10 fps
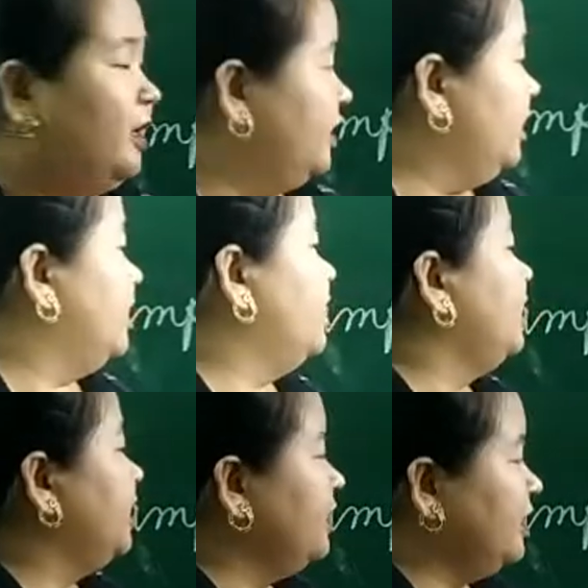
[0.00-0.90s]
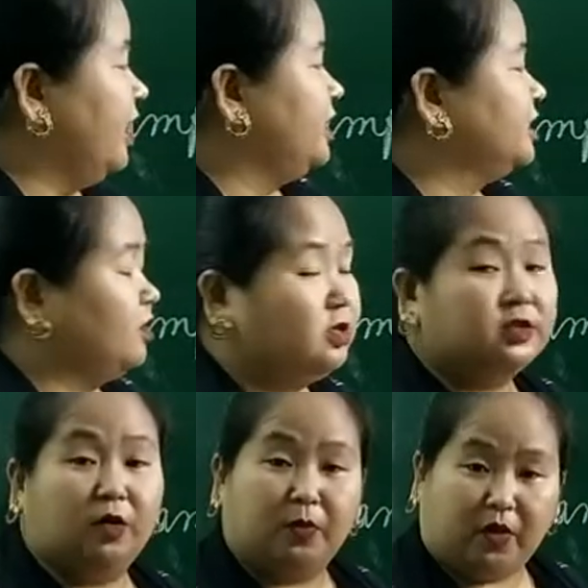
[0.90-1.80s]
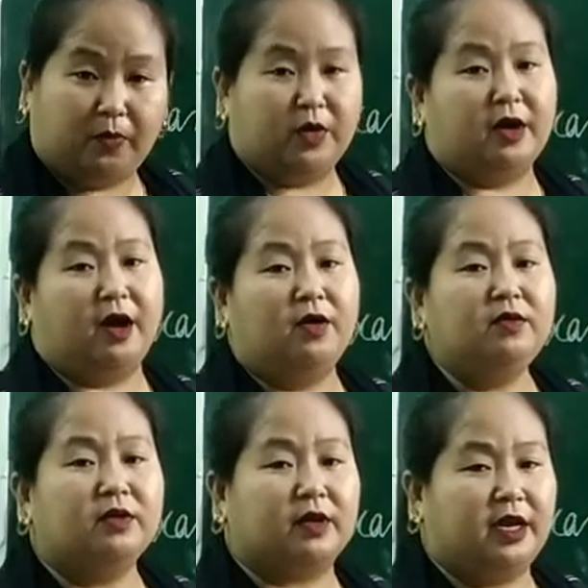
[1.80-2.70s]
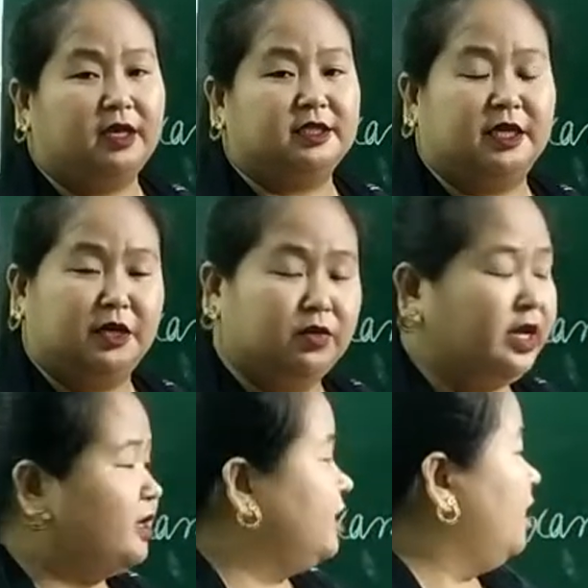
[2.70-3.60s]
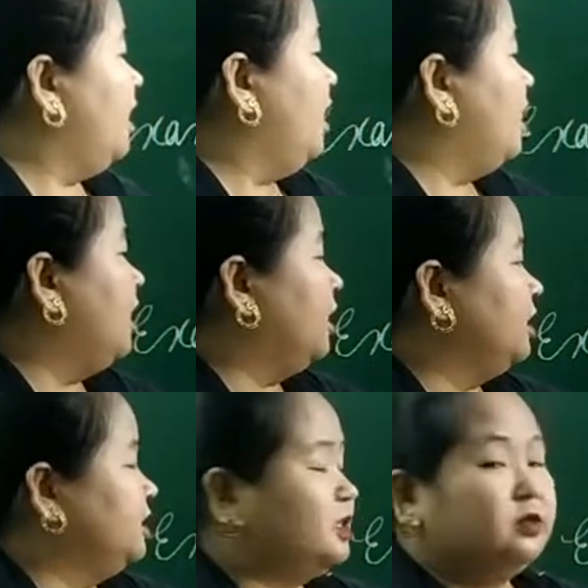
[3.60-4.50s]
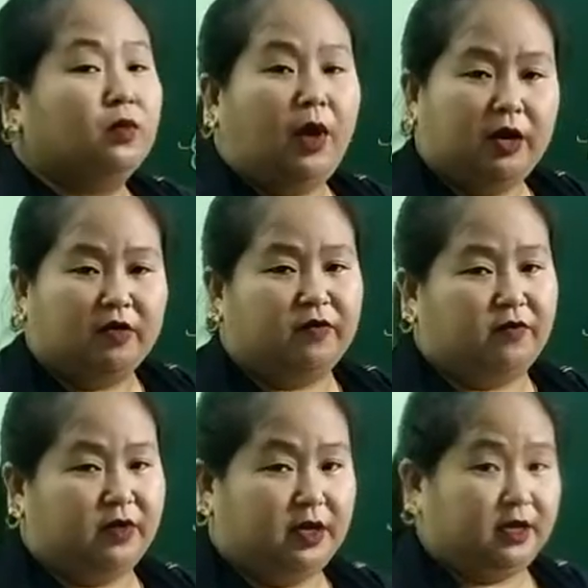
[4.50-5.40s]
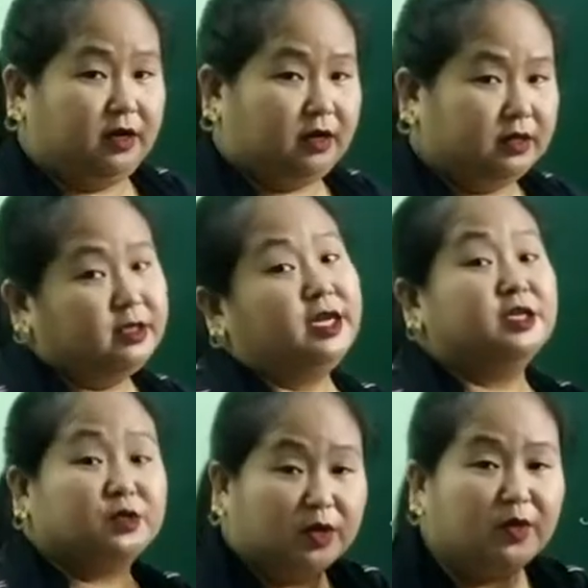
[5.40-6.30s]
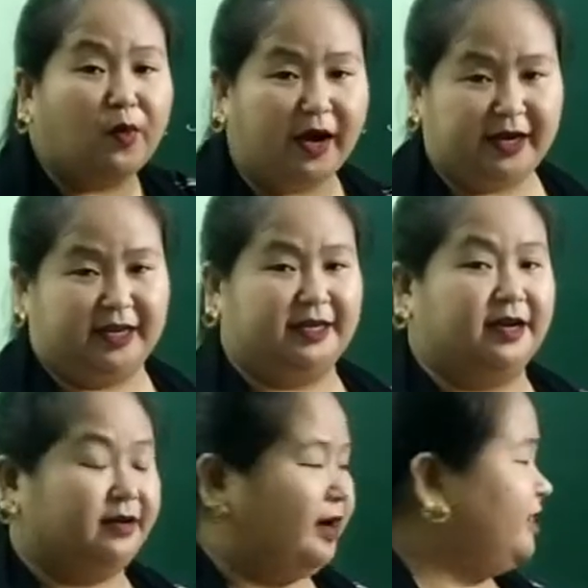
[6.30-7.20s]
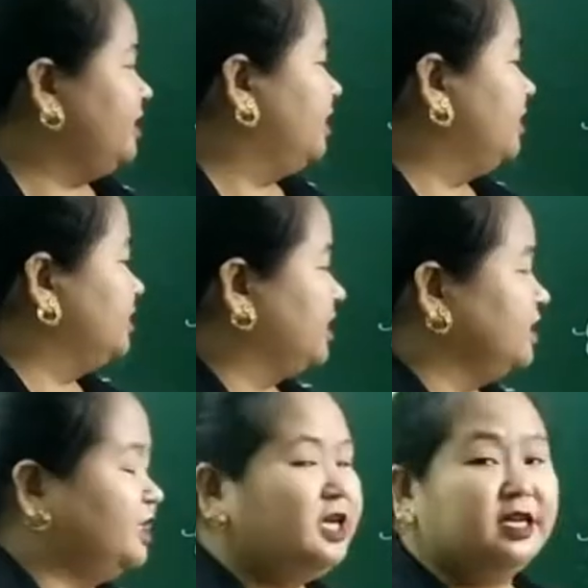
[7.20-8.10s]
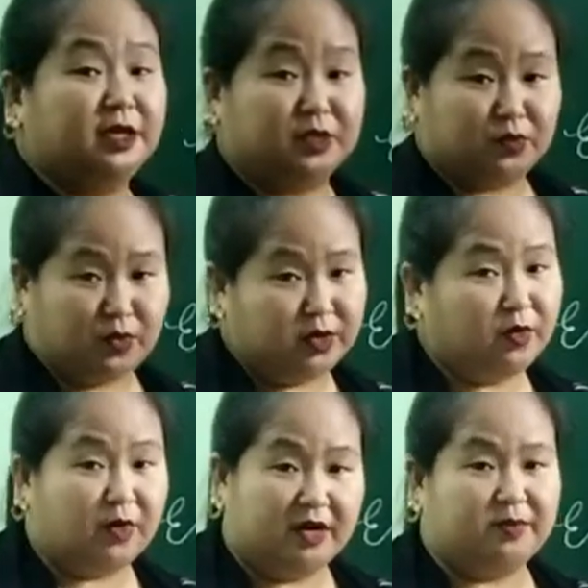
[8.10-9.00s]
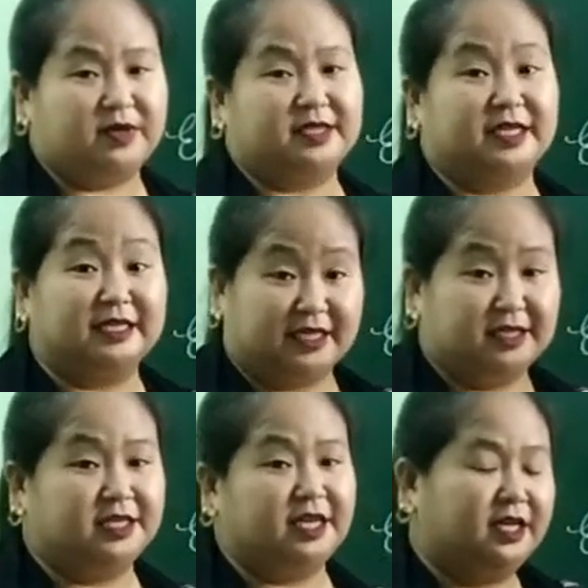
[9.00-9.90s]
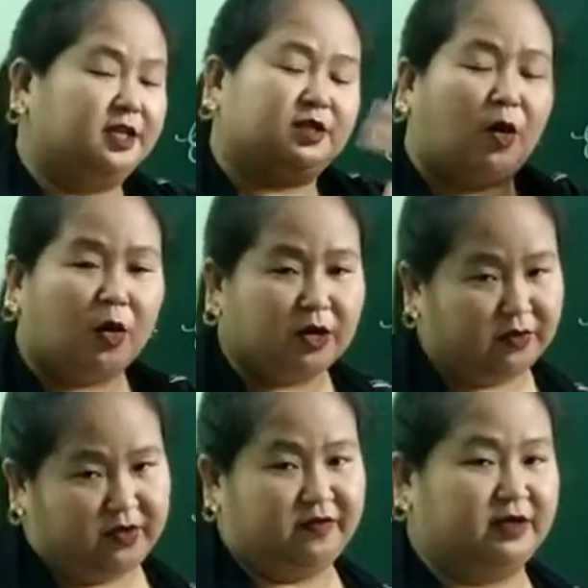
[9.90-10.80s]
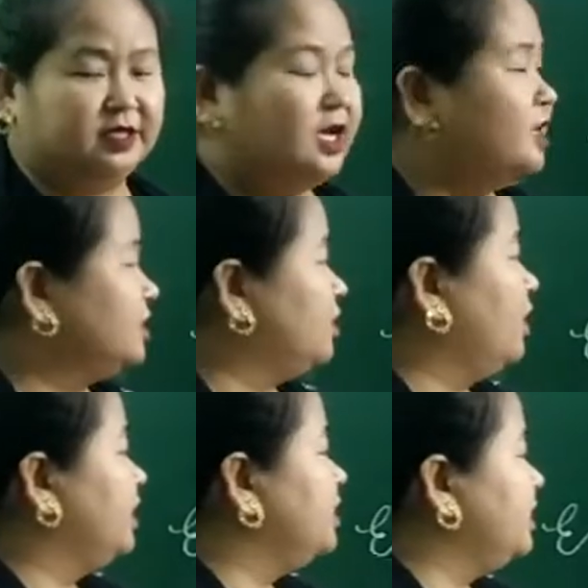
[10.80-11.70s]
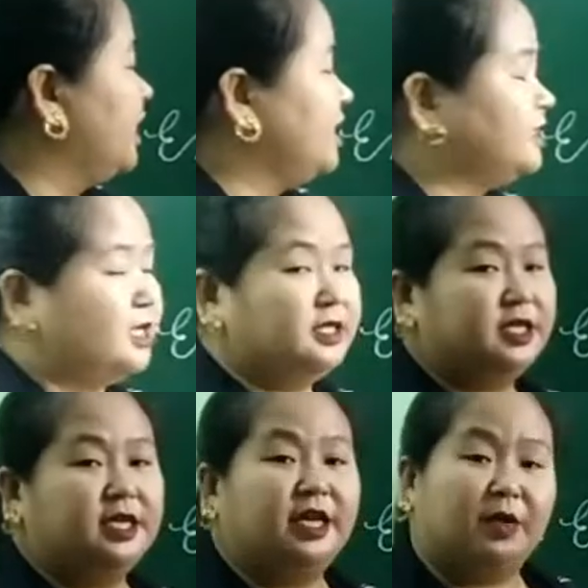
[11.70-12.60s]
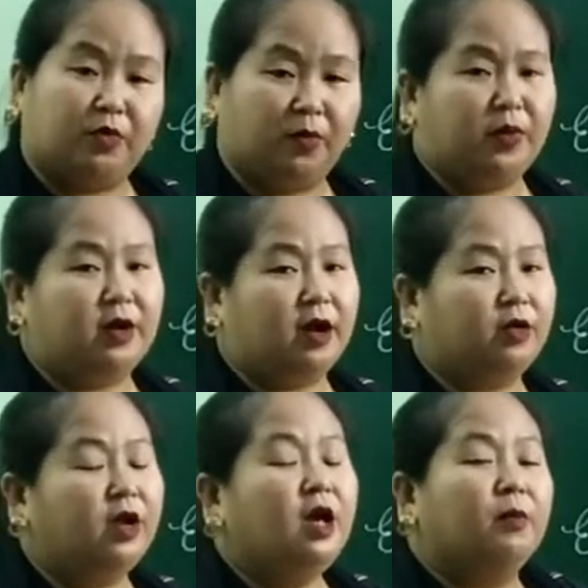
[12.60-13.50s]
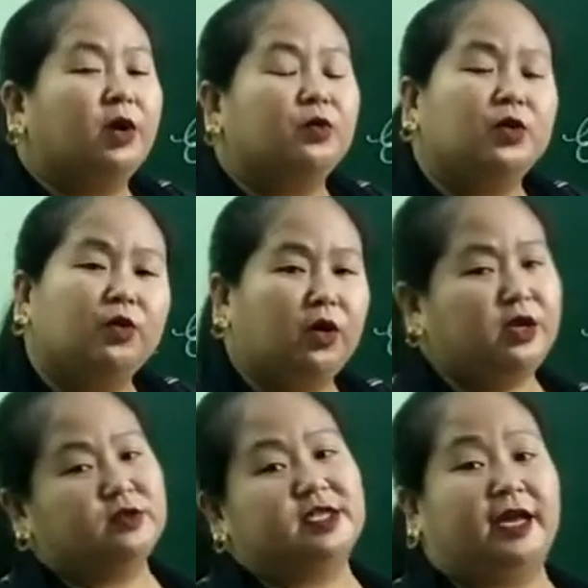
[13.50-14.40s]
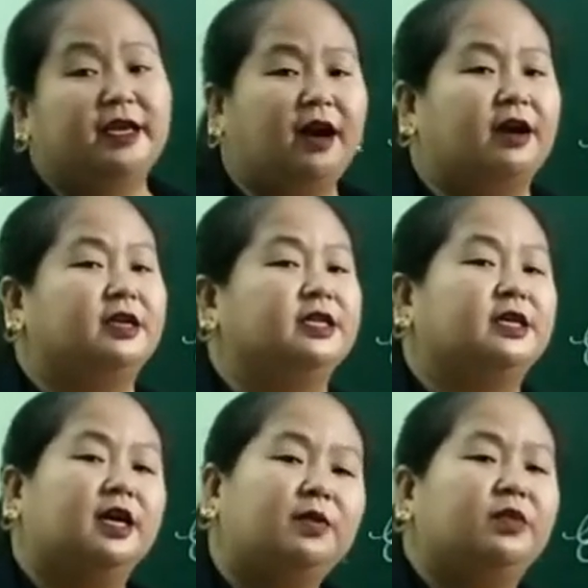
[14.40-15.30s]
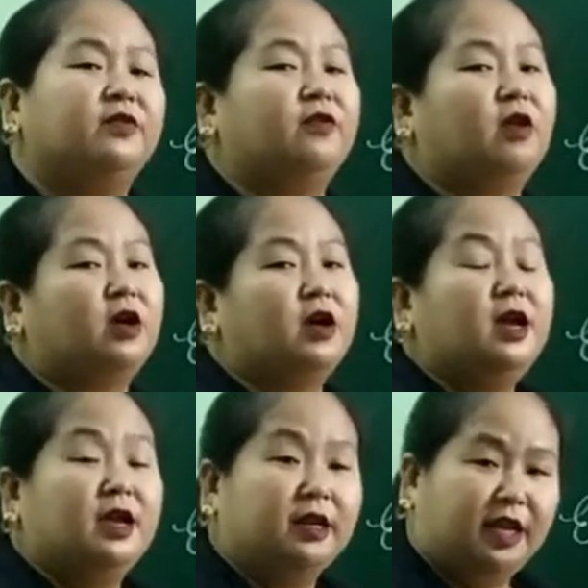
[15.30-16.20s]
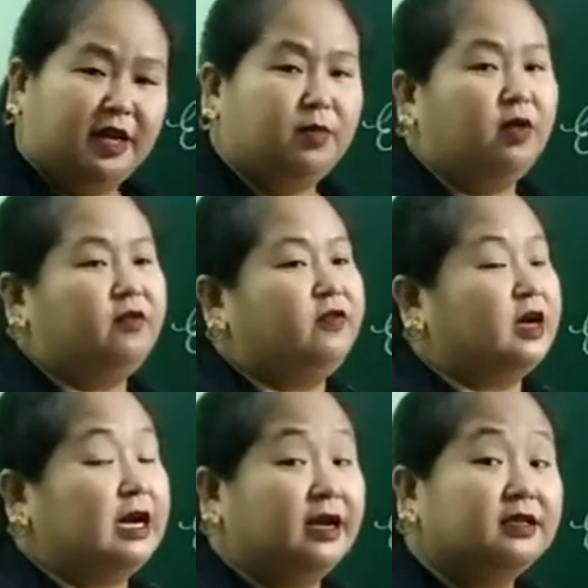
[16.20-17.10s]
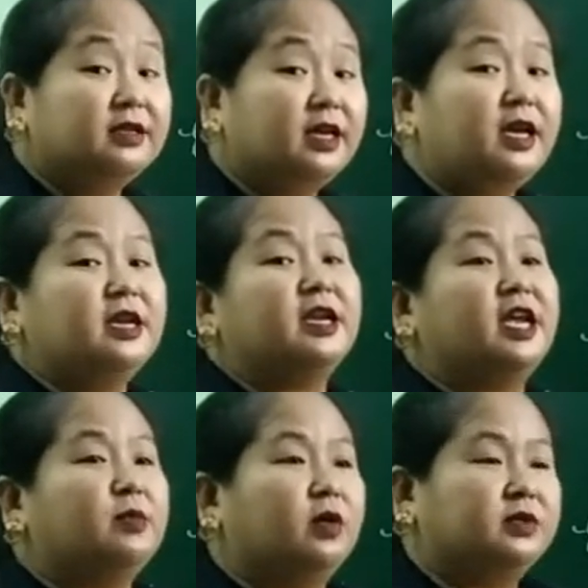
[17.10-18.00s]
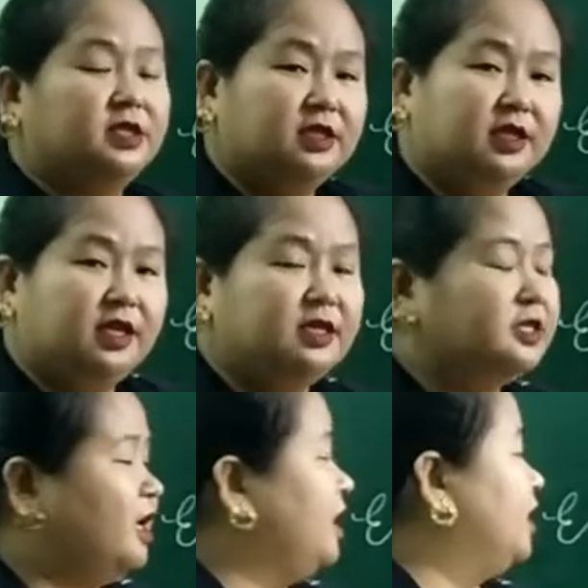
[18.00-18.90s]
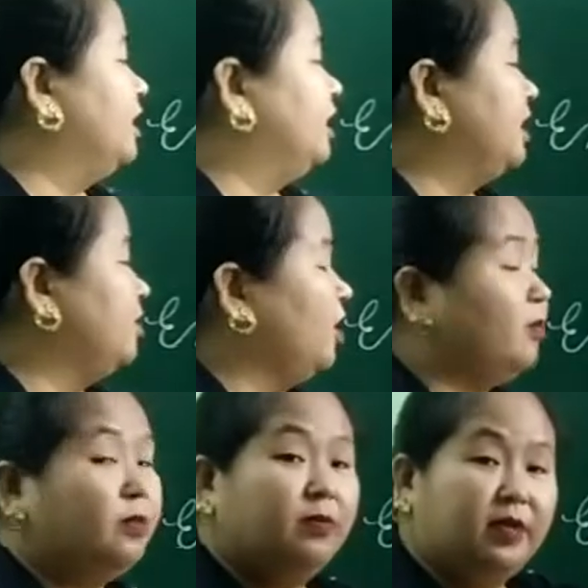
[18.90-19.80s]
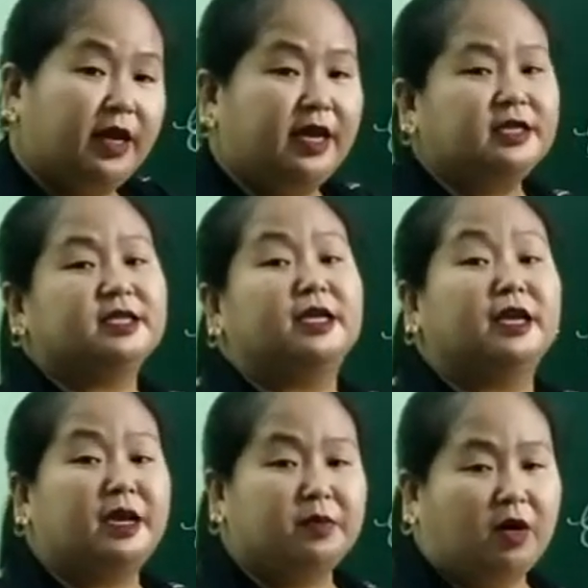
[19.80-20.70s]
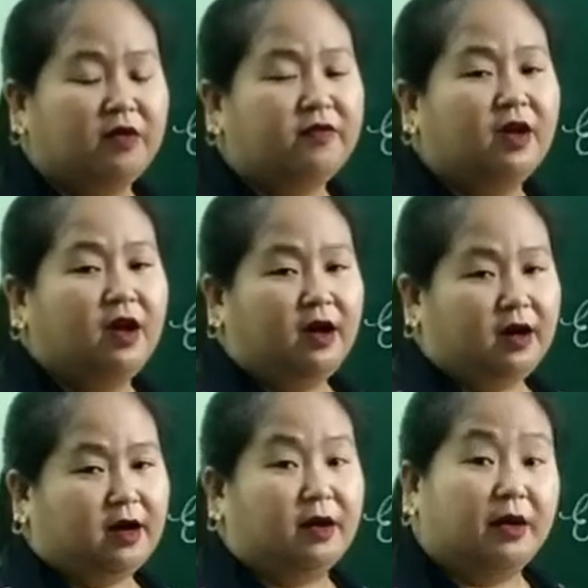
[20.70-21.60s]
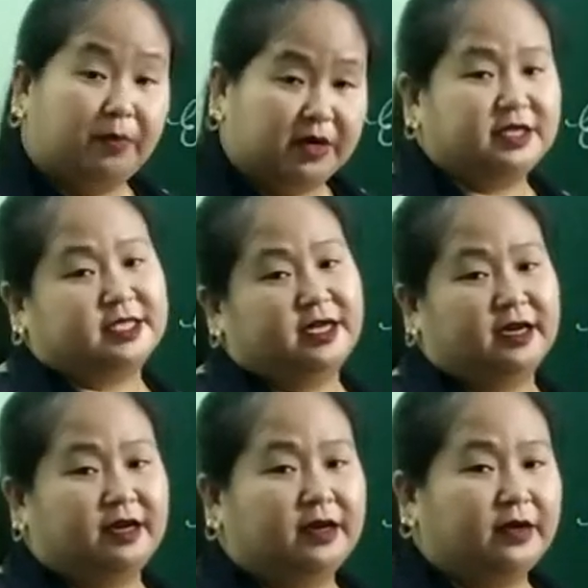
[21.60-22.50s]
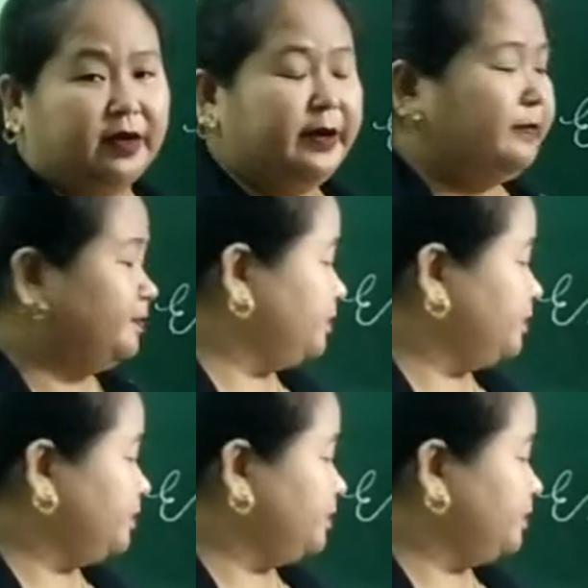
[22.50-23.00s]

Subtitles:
Here, India is also a proper noun. Okay, it's a unique. It's one of. There is only one India, right? Sanjay, there is only one person, Sanjay, in this whole universe. So India, Sanjay, they are proper noun, but we don't use any article before name of a country, name of cities, and name of place, and name of a person. Okay?